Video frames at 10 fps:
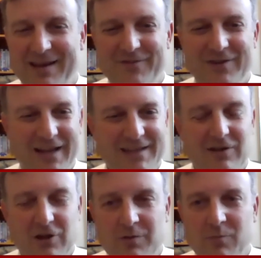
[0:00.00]
If you'd like
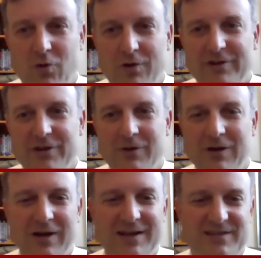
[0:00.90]
to learn more, U N
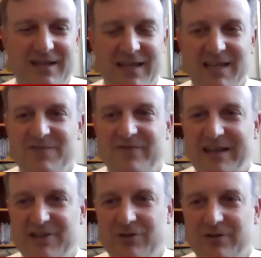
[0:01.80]
O has the Keys
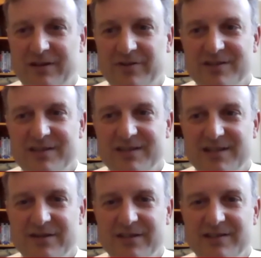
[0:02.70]
Financial Literacy
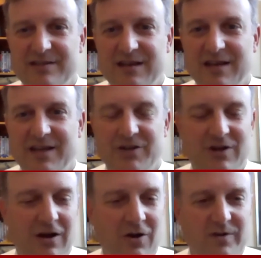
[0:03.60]
Series. You
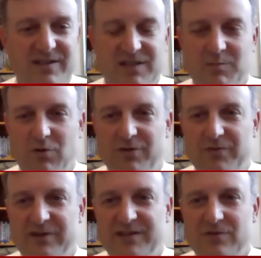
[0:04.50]
can always explore the
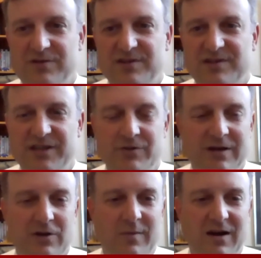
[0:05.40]
resources at u
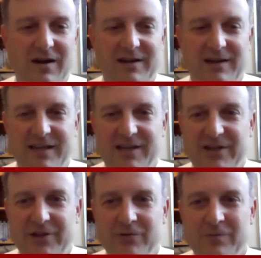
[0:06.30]
n omaha dot e d
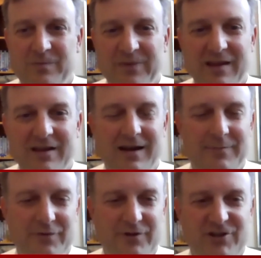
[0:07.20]
u. I
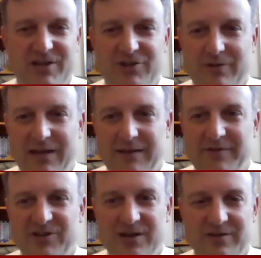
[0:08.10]
appreciate you letting
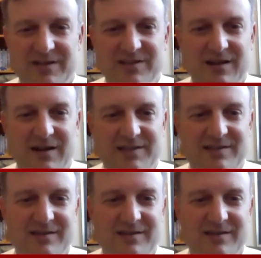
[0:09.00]
me share these thoughts.